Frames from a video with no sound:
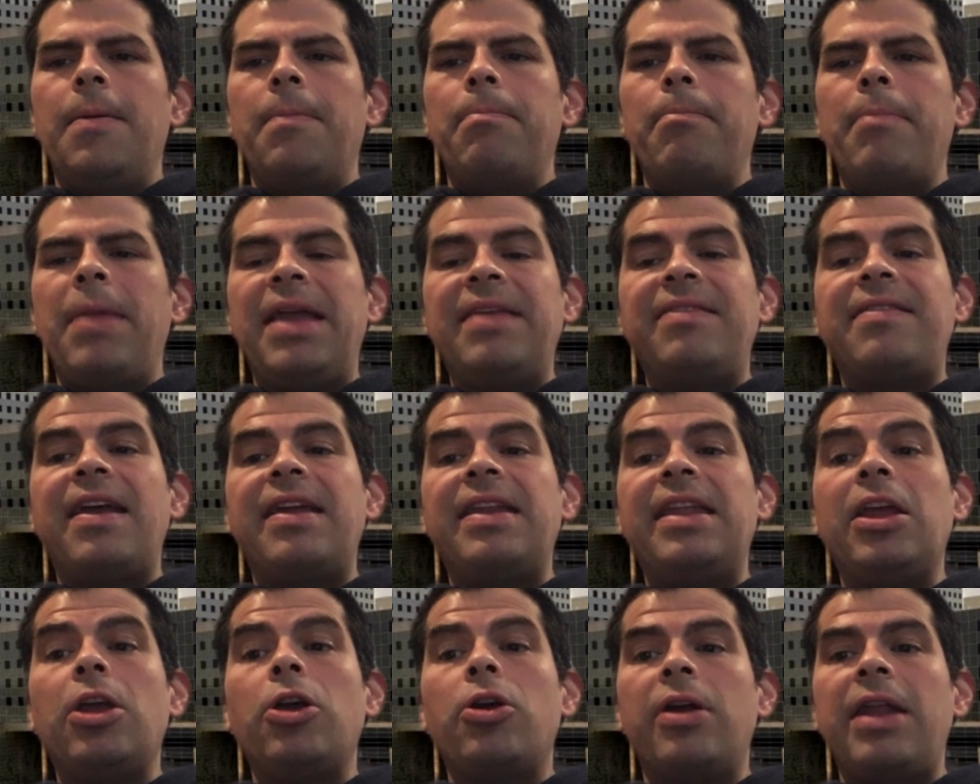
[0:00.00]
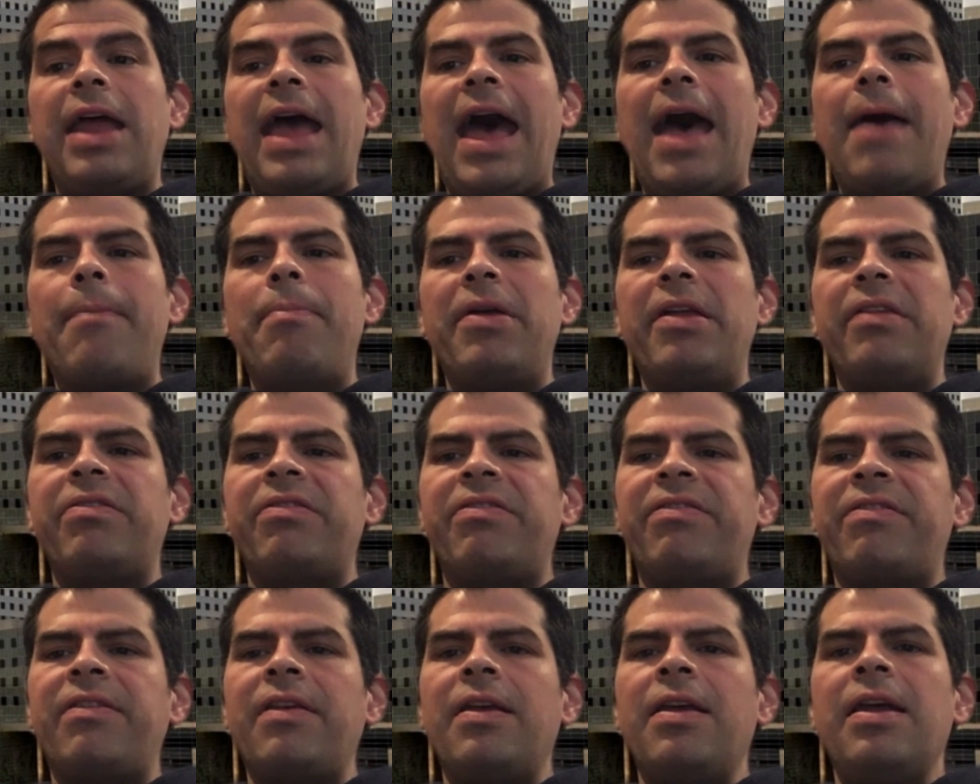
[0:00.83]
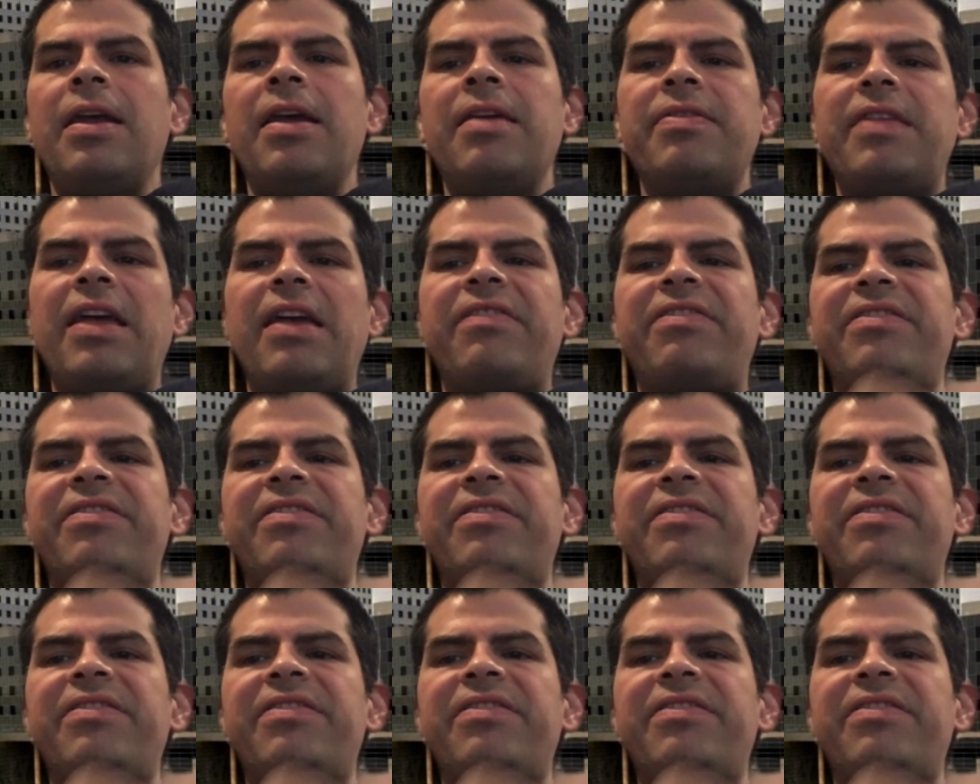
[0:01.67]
maintaining good habits. They